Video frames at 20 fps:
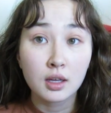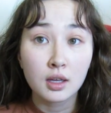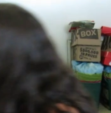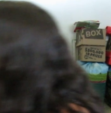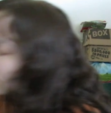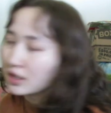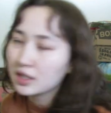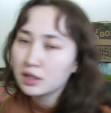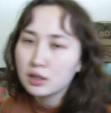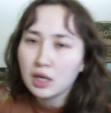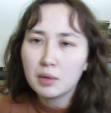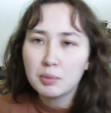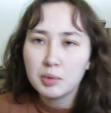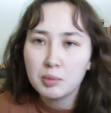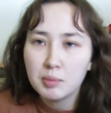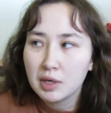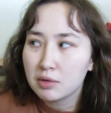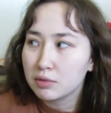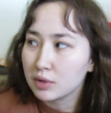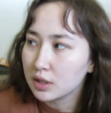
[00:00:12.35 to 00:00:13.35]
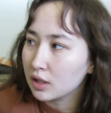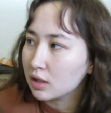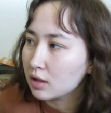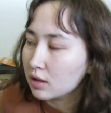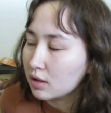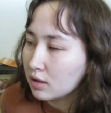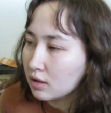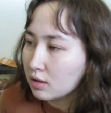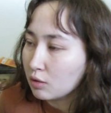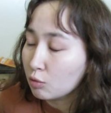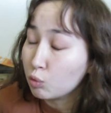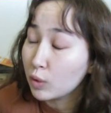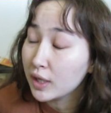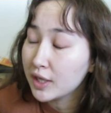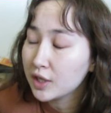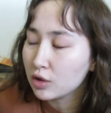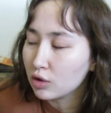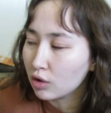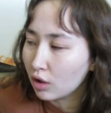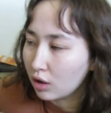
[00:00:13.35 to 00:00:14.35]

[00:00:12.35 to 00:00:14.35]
Sorry, I put my ringer